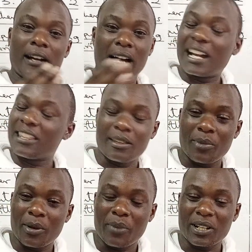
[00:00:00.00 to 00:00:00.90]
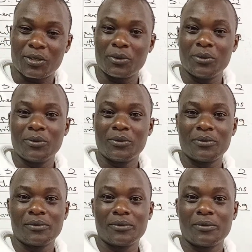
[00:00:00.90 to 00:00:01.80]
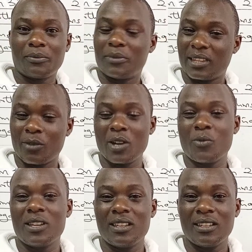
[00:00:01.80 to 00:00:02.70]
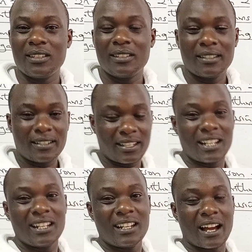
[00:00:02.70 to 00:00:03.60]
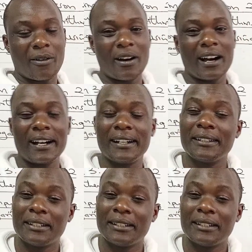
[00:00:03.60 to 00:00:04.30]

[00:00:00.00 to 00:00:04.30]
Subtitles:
and the paper 2, the way we said in our